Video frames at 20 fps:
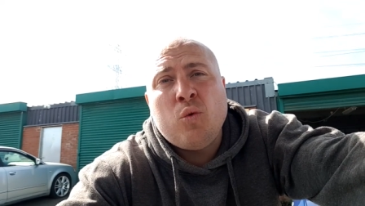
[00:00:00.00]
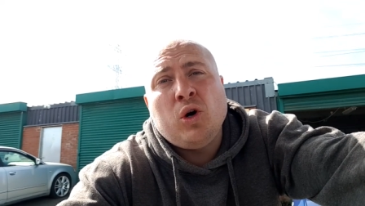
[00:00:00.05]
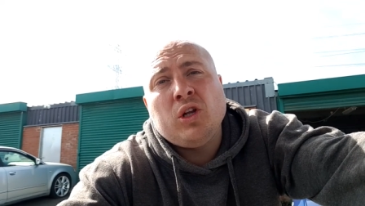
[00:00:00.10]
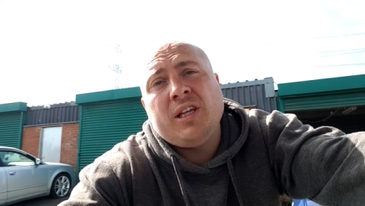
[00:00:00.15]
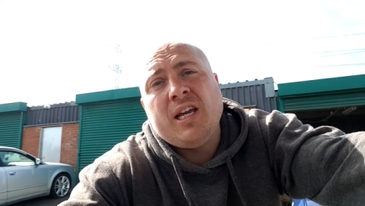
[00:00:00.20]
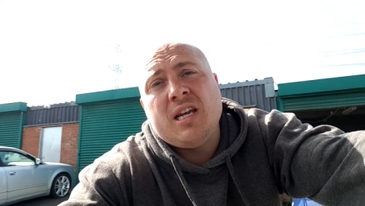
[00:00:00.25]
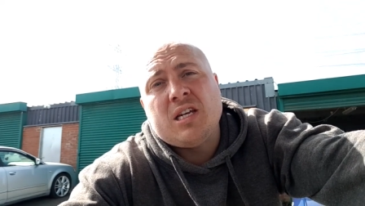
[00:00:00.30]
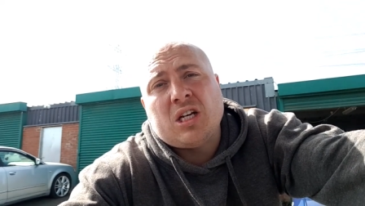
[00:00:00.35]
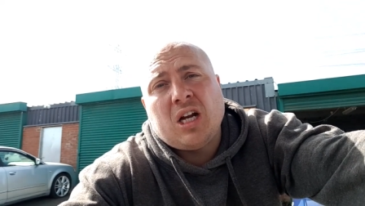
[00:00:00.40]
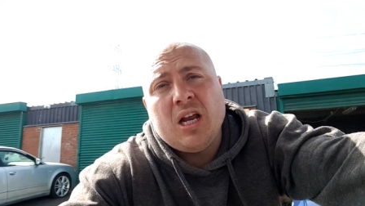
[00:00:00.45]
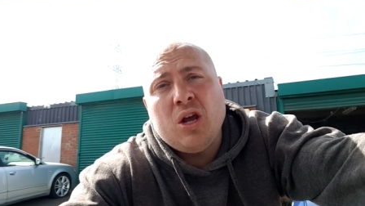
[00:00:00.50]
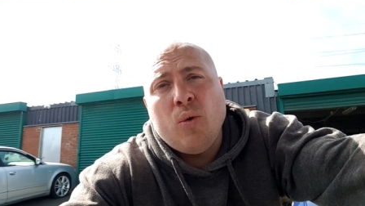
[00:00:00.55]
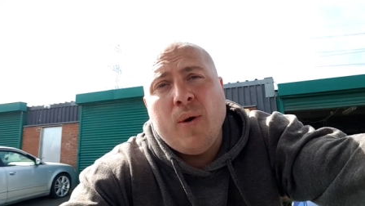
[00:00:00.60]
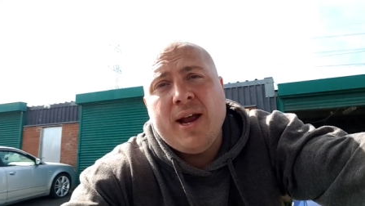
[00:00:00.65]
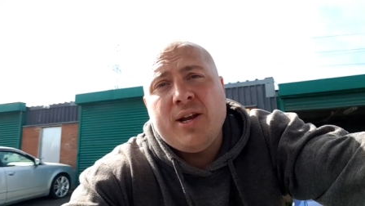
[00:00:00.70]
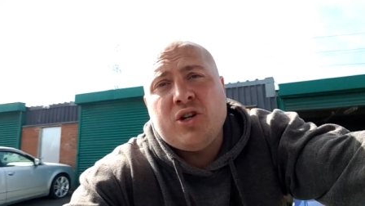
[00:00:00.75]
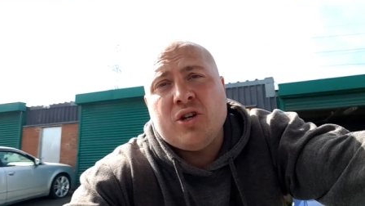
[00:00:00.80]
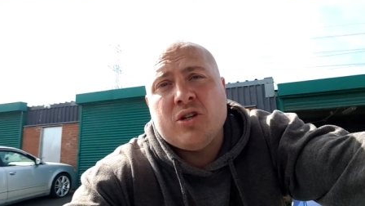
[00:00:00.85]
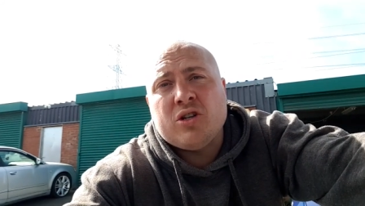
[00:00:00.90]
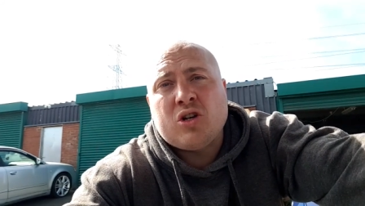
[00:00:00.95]
For what these
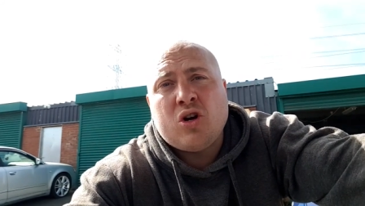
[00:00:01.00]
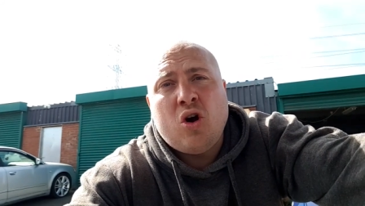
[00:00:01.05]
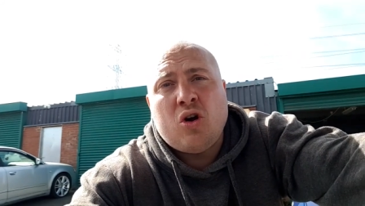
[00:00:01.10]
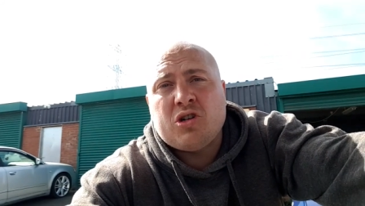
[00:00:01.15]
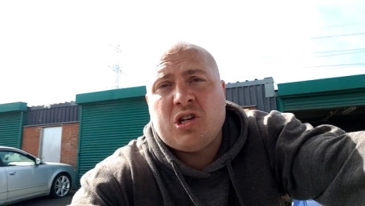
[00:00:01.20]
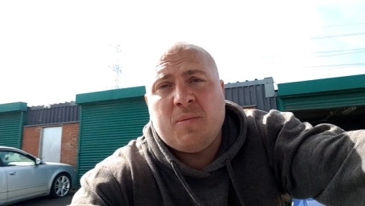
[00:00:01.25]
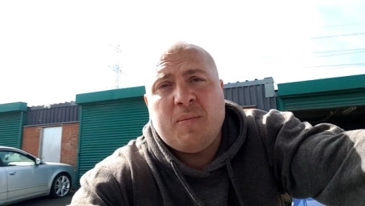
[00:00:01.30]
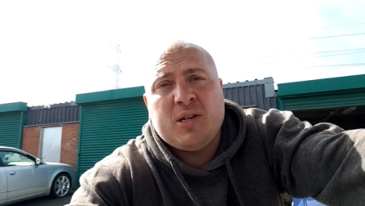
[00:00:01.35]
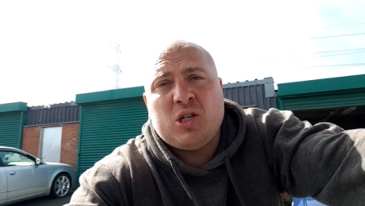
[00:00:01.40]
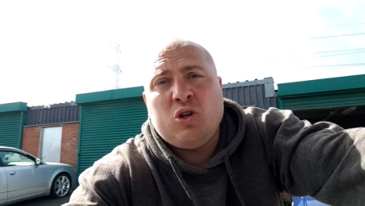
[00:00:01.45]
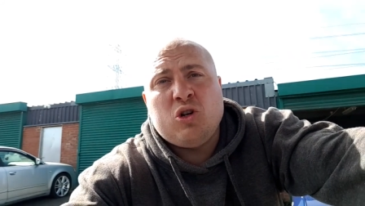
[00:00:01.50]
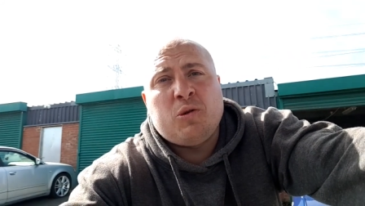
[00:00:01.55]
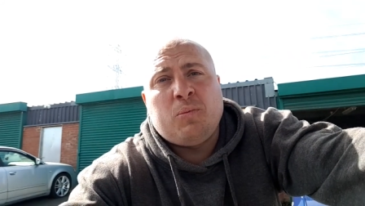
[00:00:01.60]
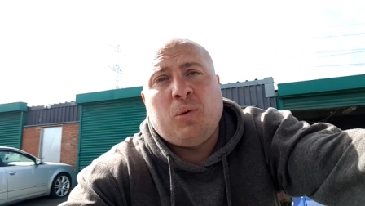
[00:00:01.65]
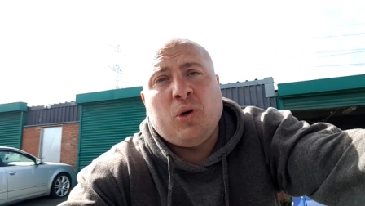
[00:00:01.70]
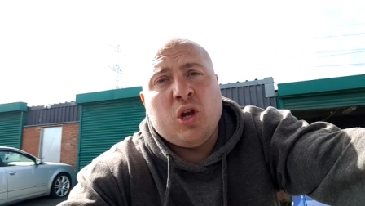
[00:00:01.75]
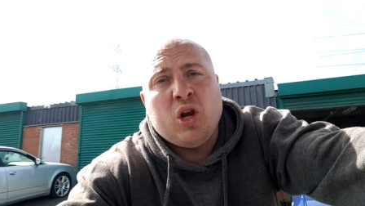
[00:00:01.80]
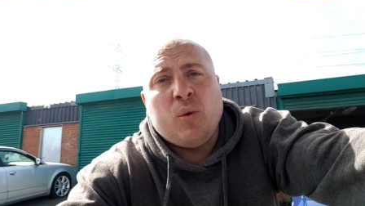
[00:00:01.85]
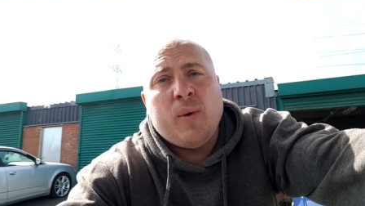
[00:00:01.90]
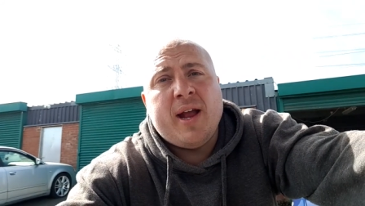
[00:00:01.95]
Clio engines cost, you may as well
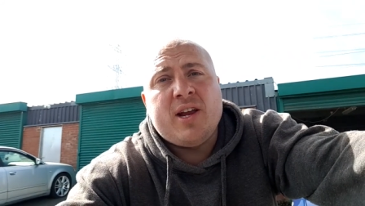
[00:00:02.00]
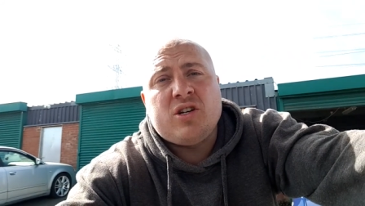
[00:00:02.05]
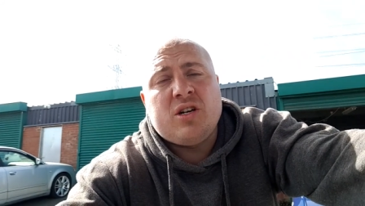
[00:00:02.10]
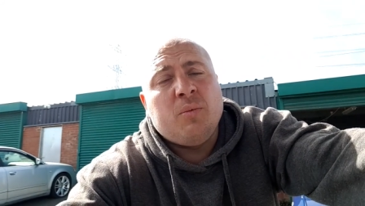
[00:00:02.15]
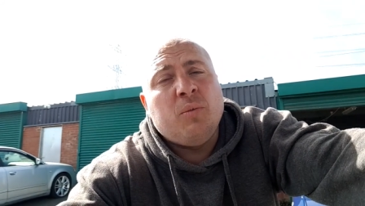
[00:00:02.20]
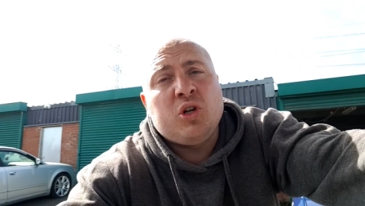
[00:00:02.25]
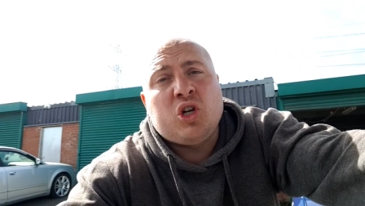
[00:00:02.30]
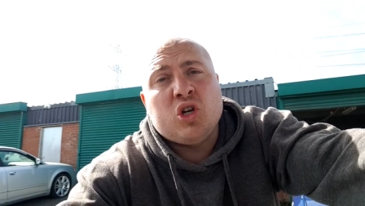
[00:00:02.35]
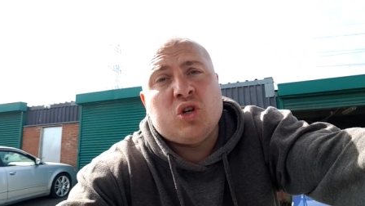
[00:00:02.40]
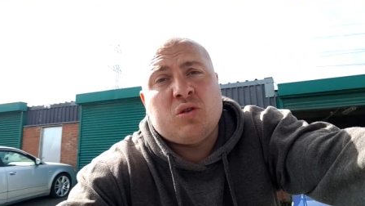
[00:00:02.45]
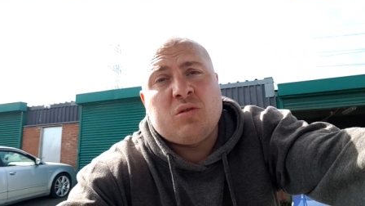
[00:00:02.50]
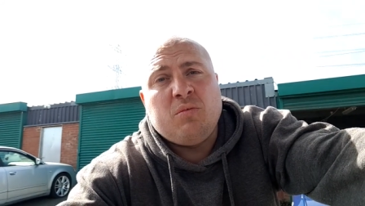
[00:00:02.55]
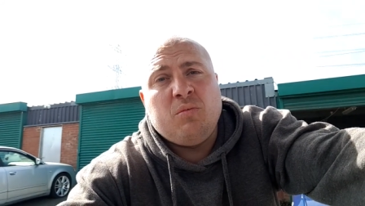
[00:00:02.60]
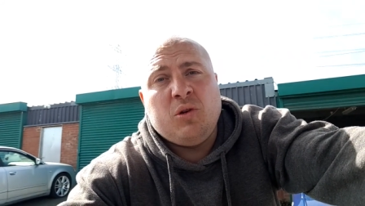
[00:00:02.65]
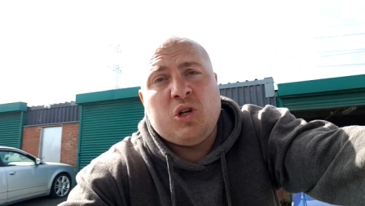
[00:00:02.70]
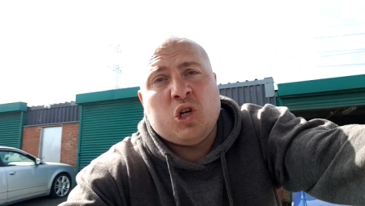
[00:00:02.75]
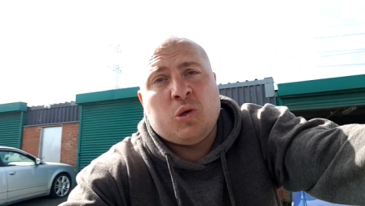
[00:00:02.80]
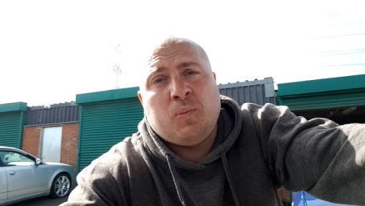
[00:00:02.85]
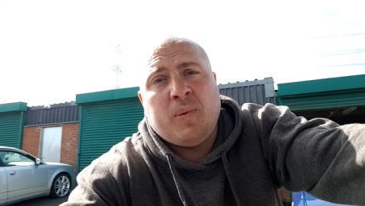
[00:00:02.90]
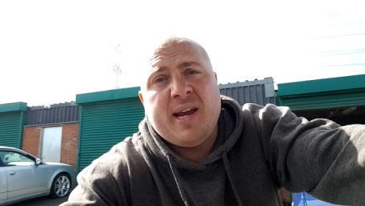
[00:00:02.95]
just put a new engine in, which is
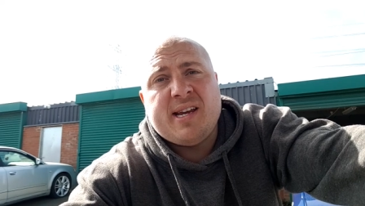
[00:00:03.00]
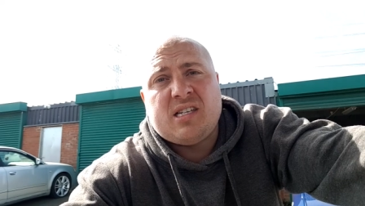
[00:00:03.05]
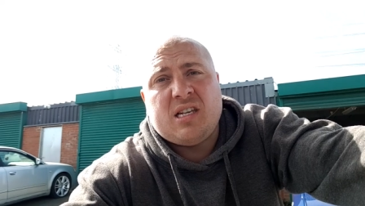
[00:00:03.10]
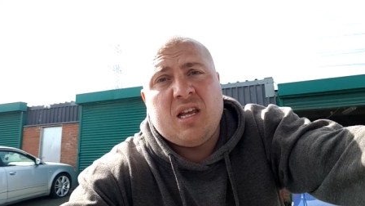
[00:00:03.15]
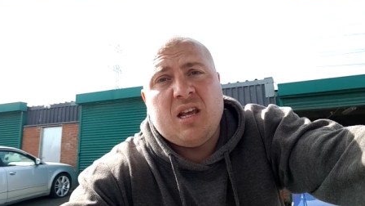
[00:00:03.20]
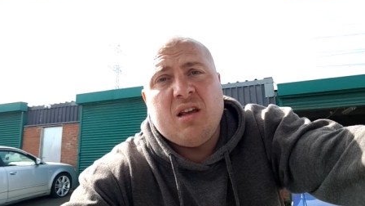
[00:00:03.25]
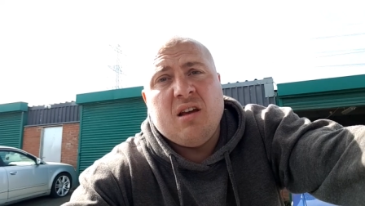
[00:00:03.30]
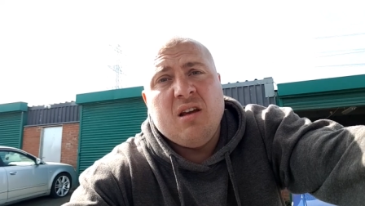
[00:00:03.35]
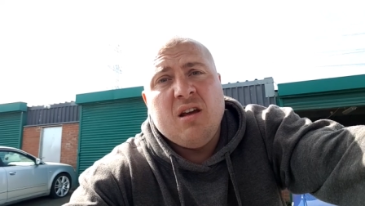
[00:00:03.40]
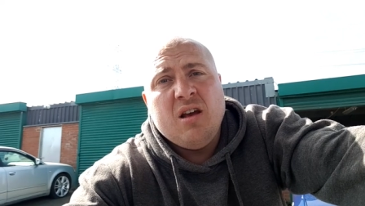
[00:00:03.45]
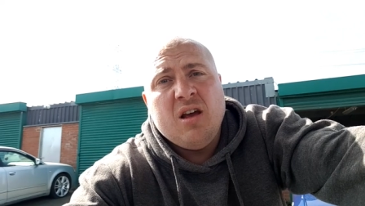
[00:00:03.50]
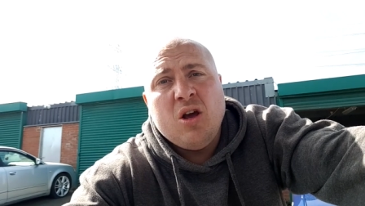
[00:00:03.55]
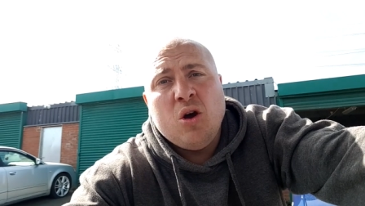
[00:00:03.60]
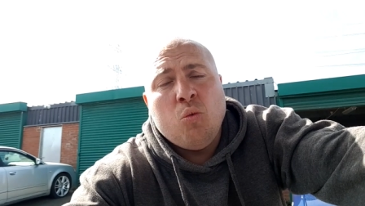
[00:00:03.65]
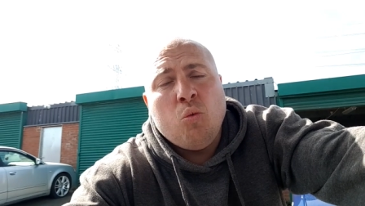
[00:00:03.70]
basically